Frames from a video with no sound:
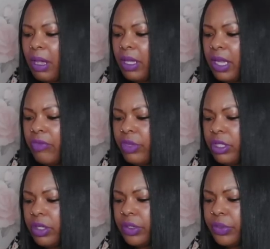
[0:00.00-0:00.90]
out in their
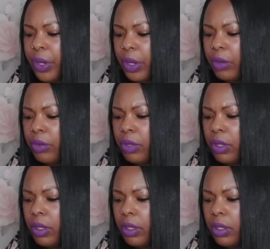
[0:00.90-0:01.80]
reading as well.
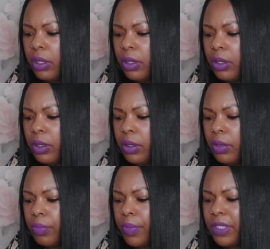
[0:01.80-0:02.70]

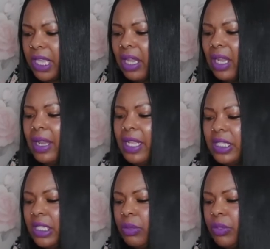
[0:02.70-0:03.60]
But it's kind of like, let's
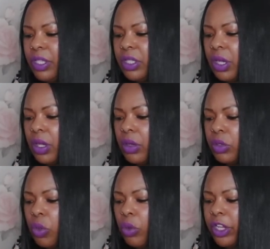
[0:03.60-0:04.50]
see where this goes,
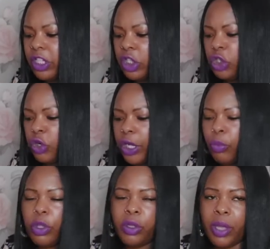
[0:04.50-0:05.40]
or just enjoying
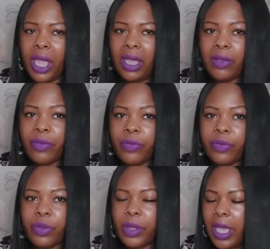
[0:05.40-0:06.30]
what you have,
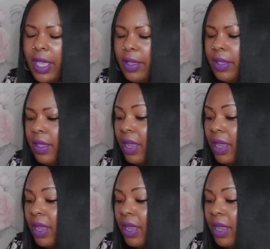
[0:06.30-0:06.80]
okay?